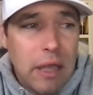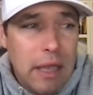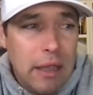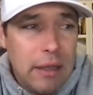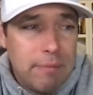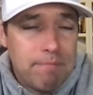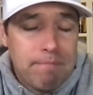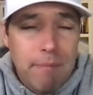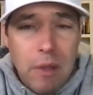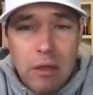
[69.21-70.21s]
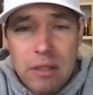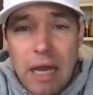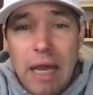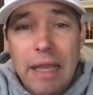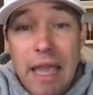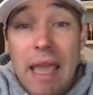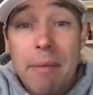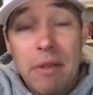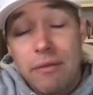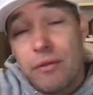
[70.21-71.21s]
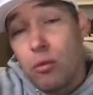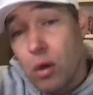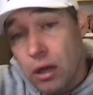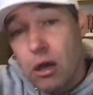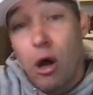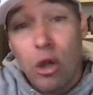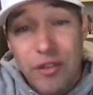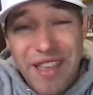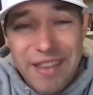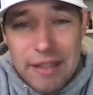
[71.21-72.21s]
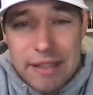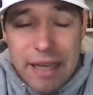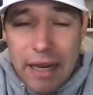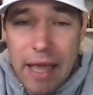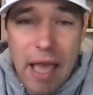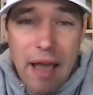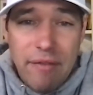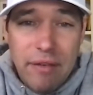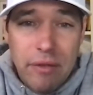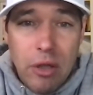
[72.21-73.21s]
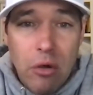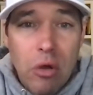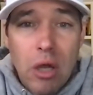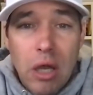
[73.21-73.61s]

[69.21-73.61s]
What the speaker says: a tie game, if you want to call it that, in the second half, even though